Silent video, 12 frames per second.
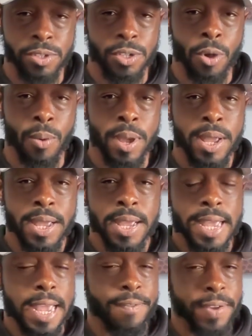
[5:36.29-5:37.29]
So
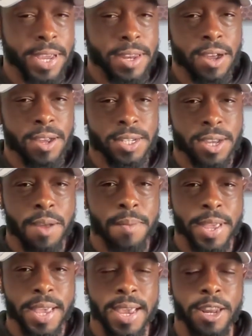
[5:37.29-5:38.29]
if he does
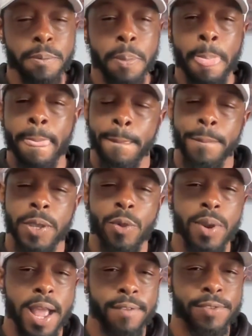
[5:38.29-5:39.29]
come in, he
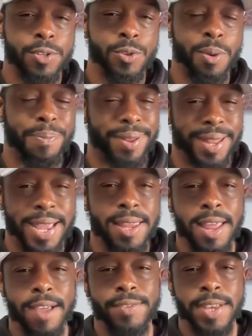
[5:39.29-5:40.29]
would have to play
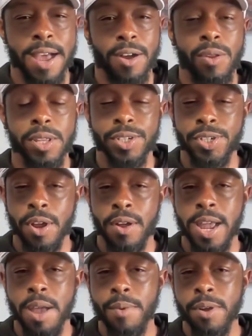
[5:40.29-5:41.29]
left tackle. Is
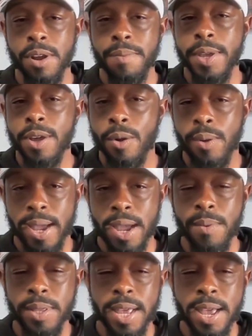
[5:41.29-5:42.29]
John Campbell going to be
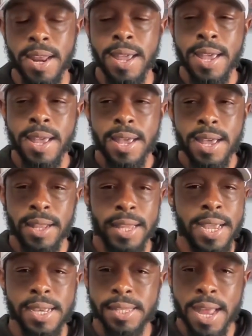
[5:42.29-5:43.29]
okay with that? I
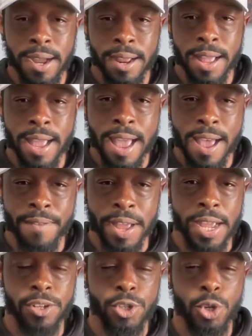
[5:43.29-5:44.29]
think he's not going to have
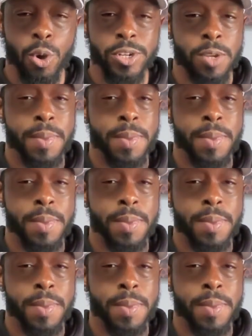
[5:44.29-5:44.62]
a choice.